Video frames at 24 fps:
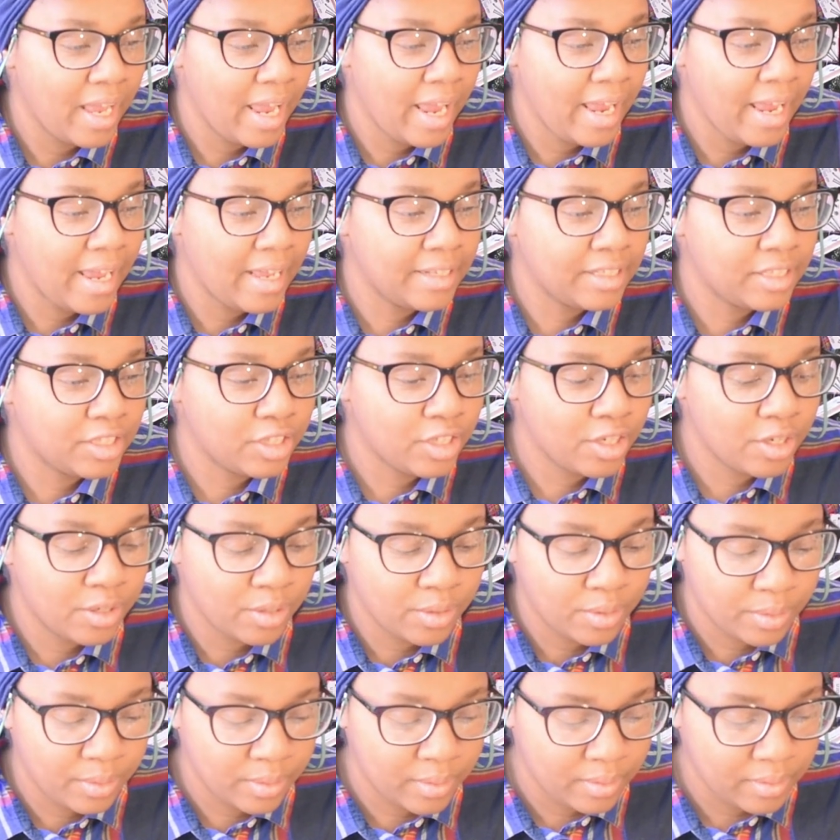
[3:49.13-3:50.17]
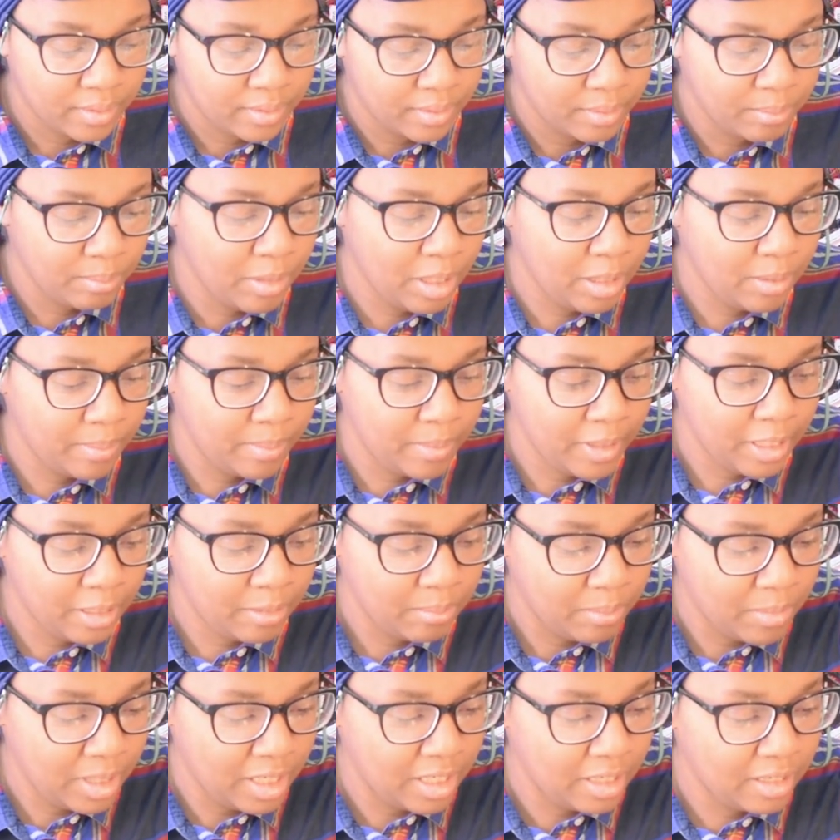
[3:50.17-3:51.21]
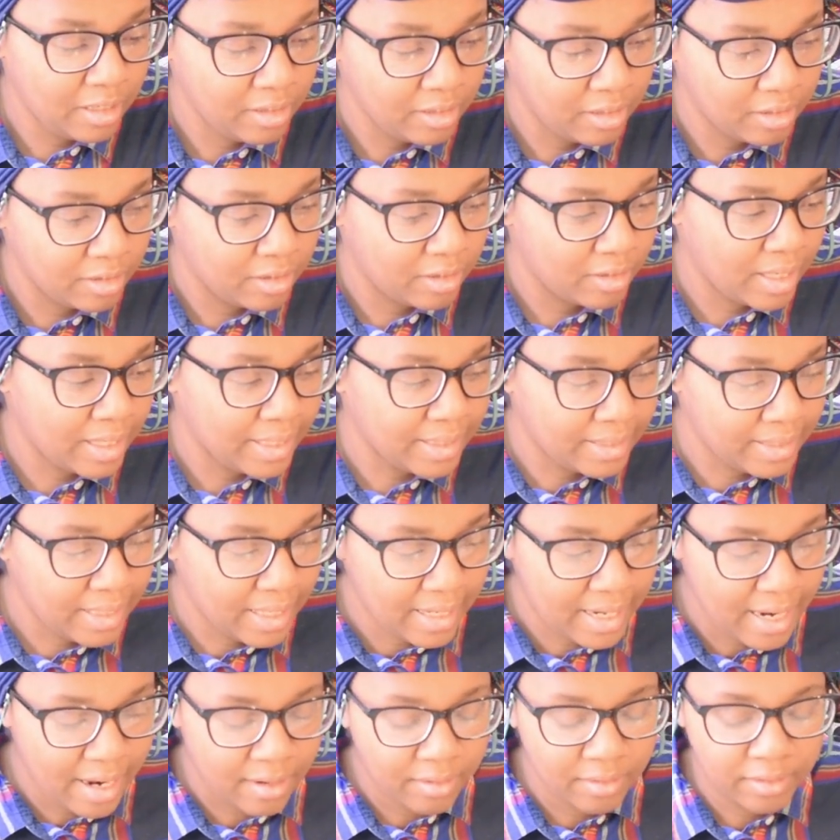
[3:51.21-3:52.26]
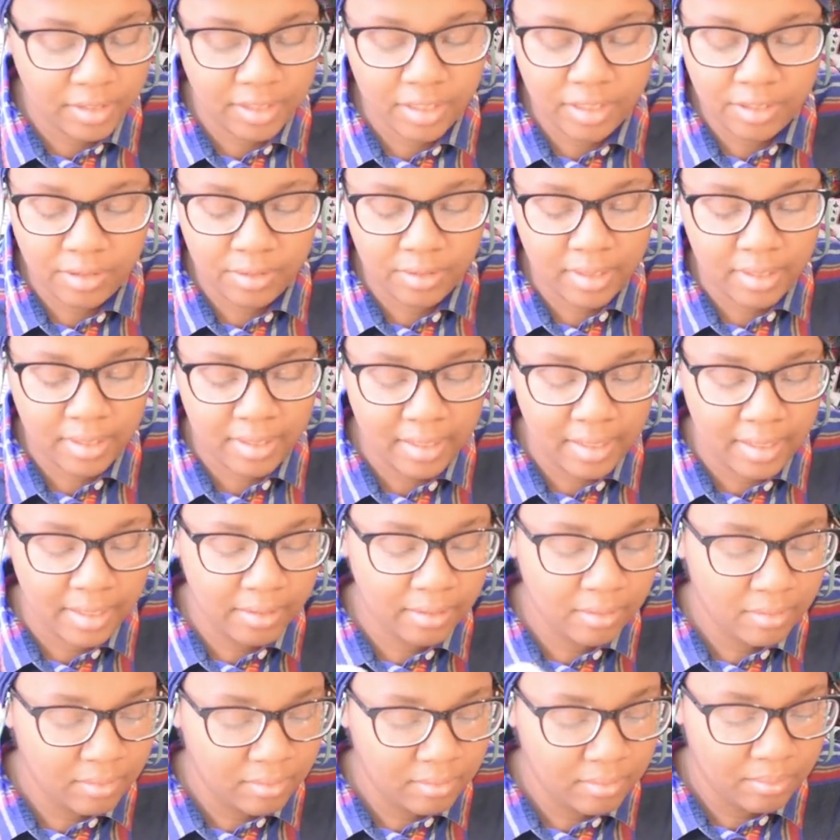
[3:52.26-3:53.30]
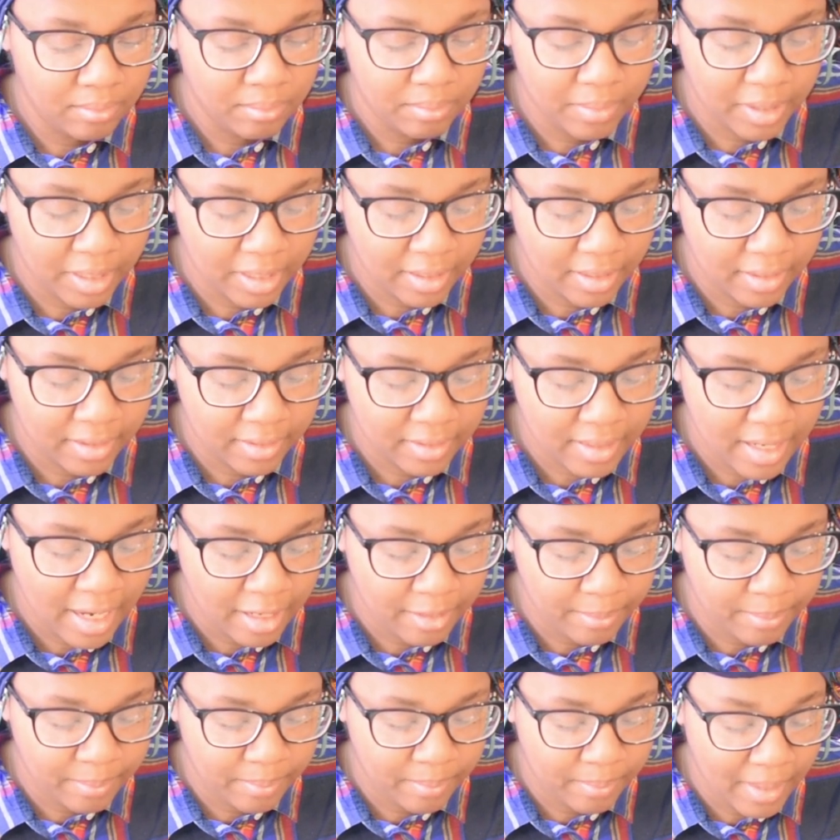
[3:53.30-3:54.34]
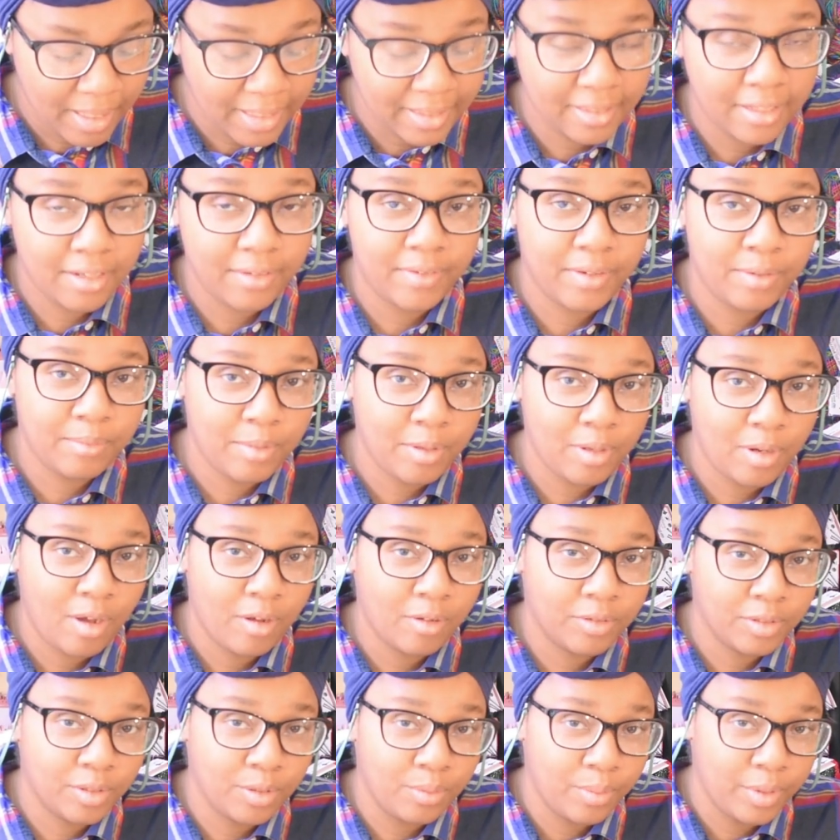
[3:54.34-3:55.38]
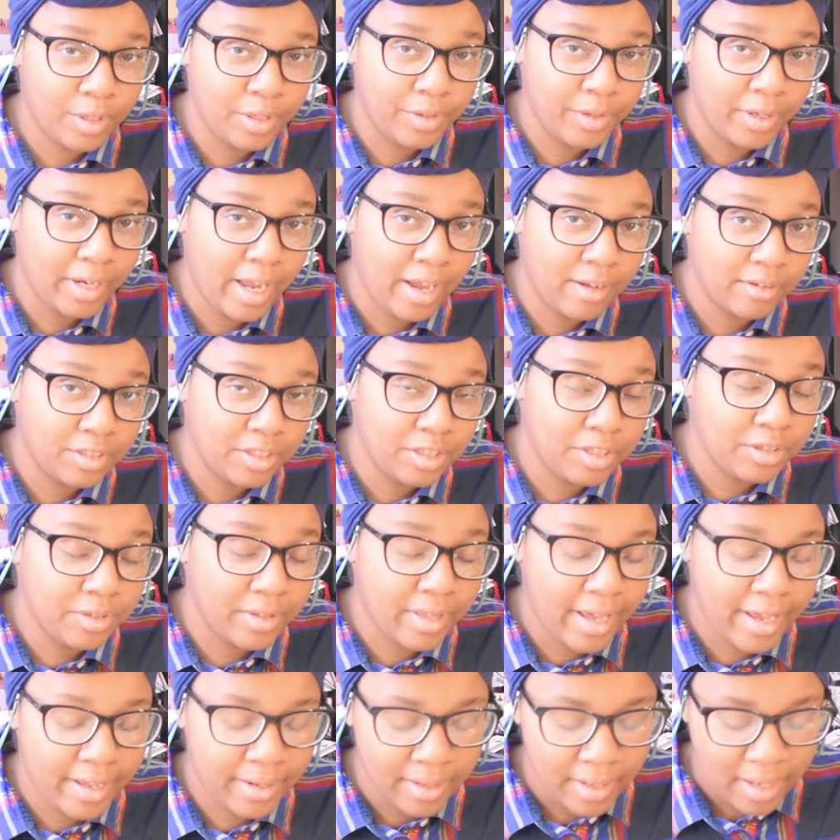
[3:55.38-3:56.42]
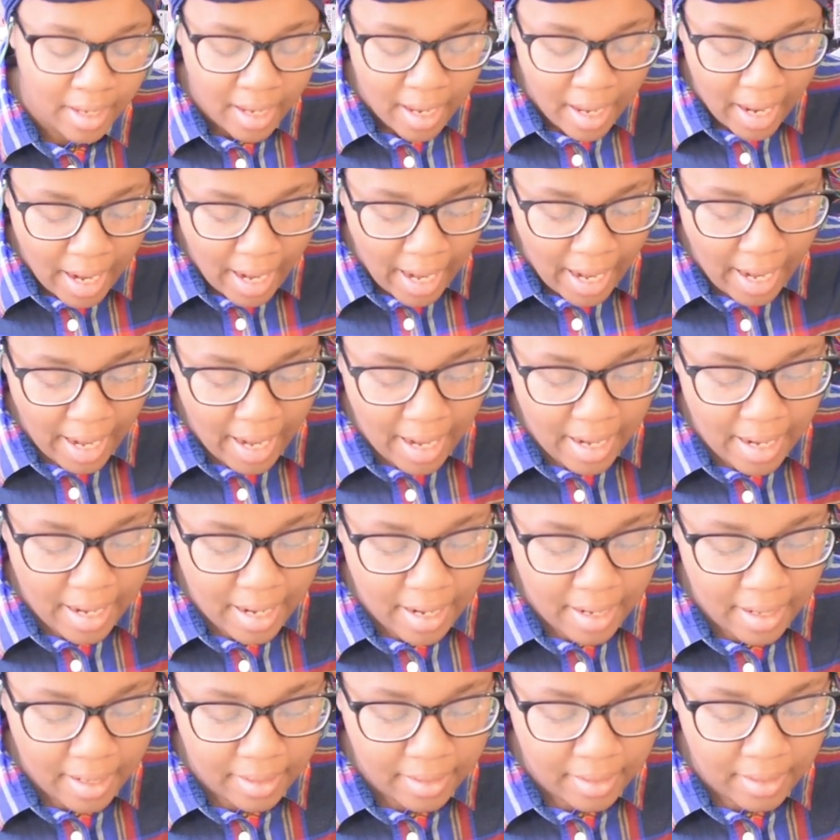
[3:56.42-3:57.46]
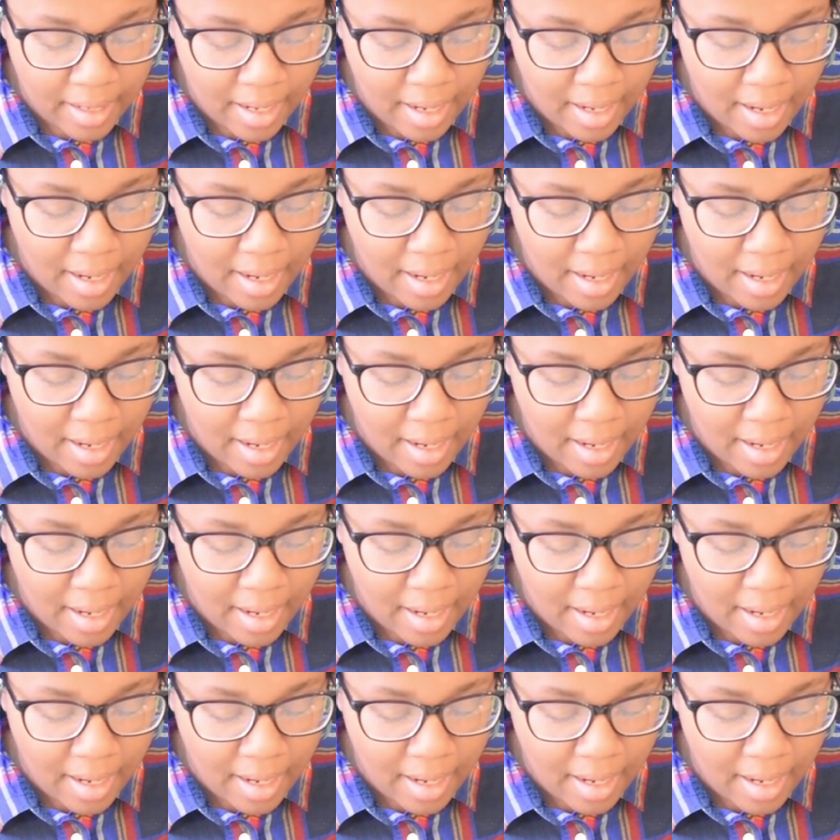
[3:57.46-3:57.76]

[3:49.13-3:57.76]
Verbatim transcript: And so, me being me, you know, I set out to do the thing because I myself had been also wondering how to do that. And,